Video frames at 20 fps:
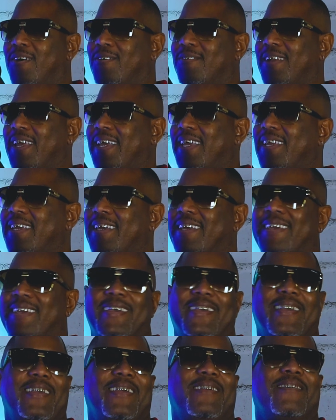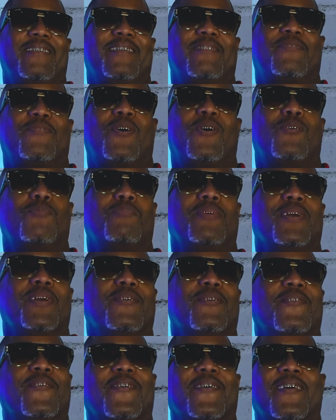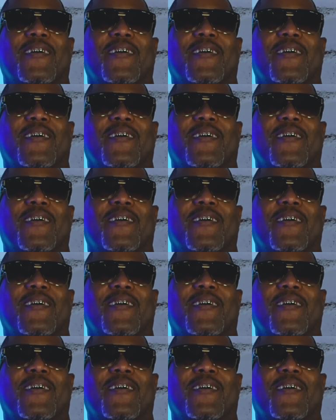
all day, here's this phone bill.